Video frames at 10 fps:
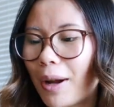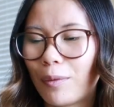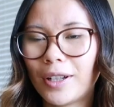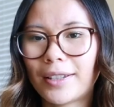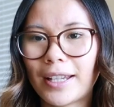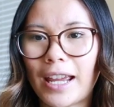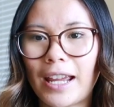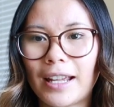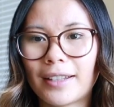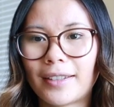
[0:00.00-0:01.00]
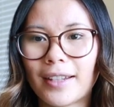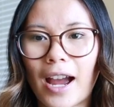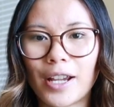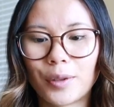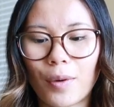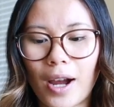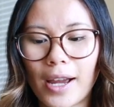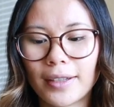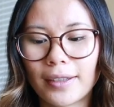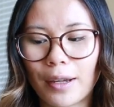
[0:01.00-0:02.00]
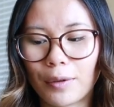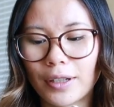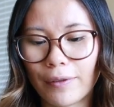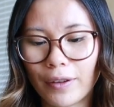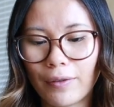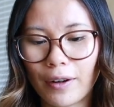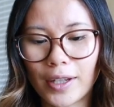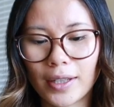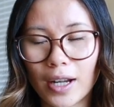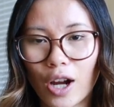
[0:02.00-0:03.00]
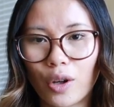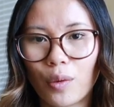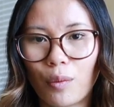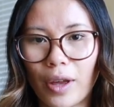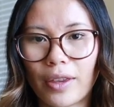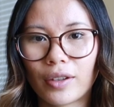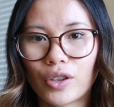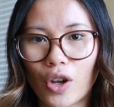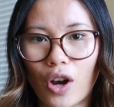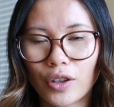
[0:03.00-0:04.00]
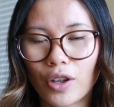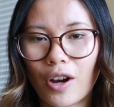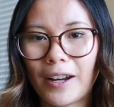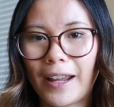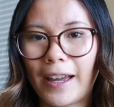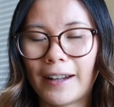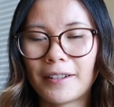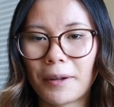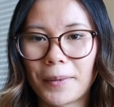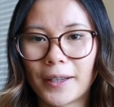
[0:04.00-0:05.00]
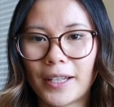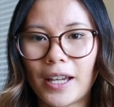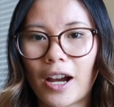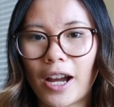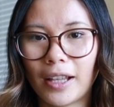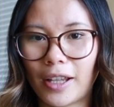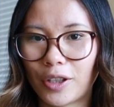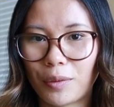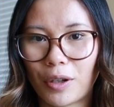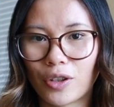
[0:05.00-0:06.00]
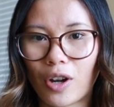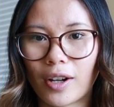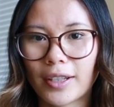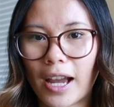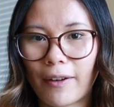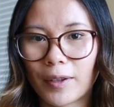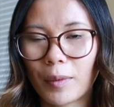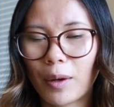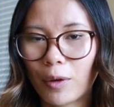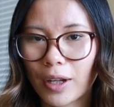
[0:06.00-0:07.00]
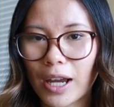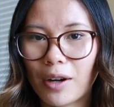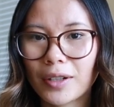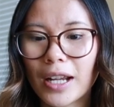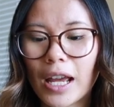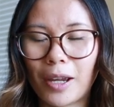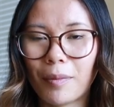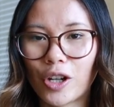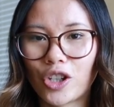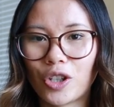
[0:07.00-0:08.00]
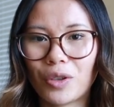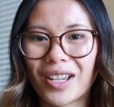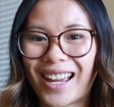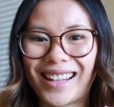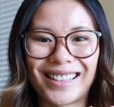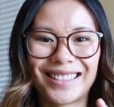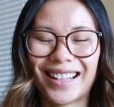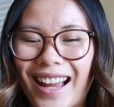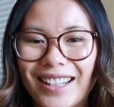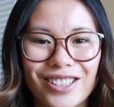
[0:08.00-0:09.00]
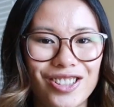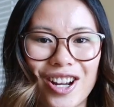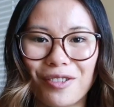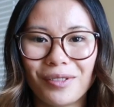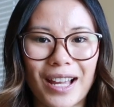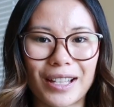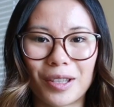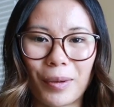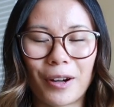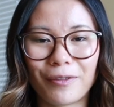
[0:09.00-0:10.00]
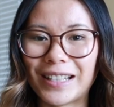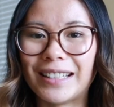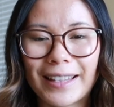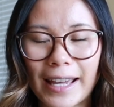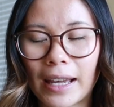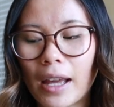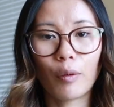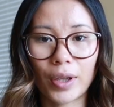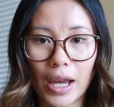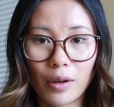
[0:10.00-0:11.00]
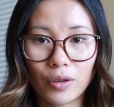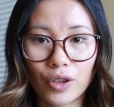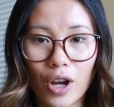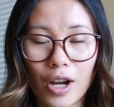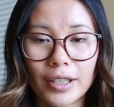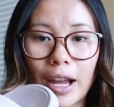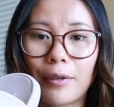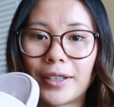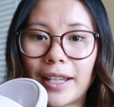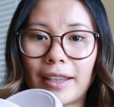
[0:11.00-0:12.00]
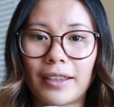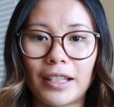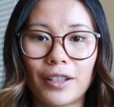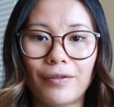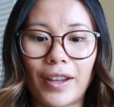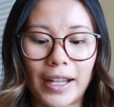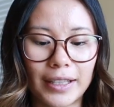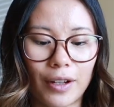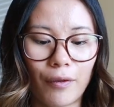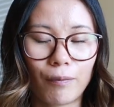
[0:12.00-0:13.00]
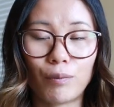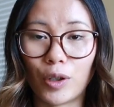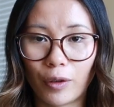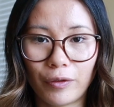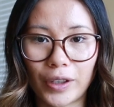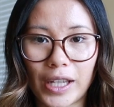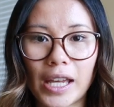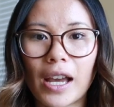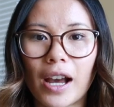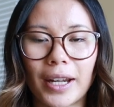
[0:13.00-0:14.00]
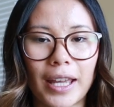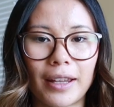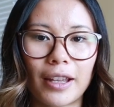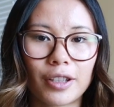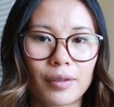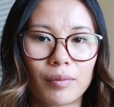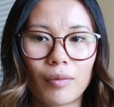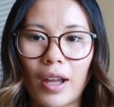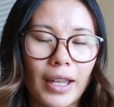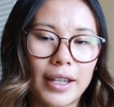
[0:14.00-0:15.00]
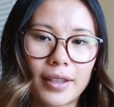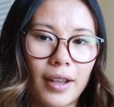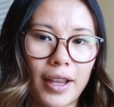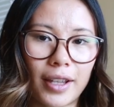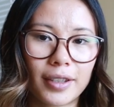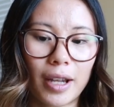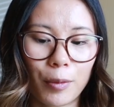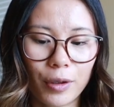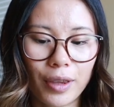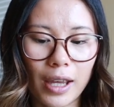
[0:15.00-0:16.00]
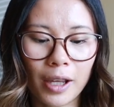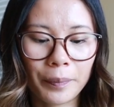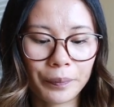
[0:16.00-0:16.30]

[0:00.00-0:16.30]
I would say size wise they were definitely very snug with socks on, and typically I like to wear socks after my workout. In my shoes, I I just don't like the bare feet thing. Without socks, I would say that these fit beautifully, and again, that's, I guess, like a summer thing.